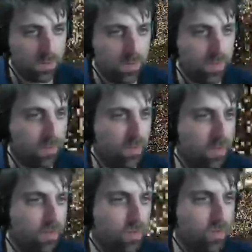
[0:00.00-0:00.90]
Maybe that one
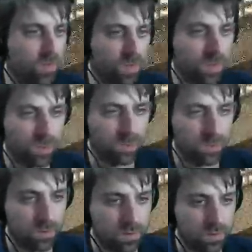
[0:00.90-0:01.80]
there as well.
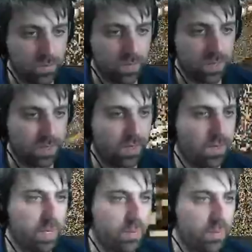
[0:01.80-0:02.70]
Break that
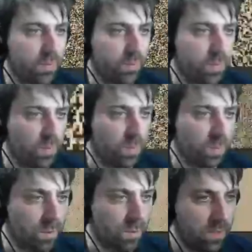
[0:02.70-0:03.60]
one up a bit more.
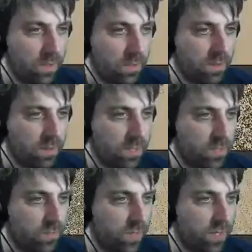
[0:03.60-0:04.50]

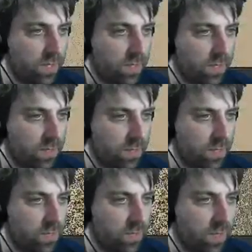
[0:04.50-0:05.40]
This one,
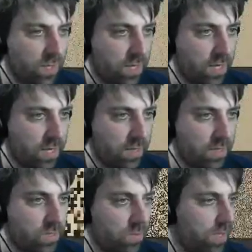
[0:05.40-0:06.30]
this one, and
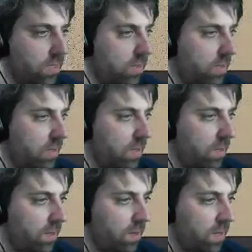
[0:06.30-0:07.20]
this one
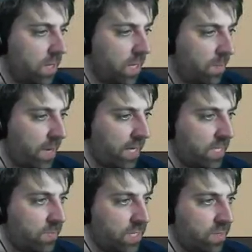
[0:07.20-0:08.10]
come back
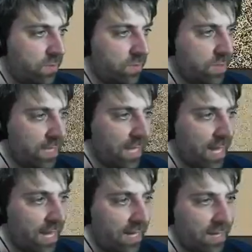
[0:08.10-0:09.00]
into materials,
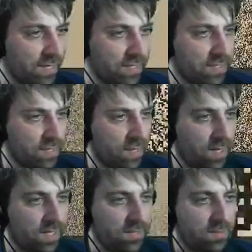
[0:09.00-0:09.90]
clay,
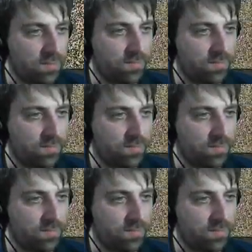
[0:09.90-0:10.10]
assign.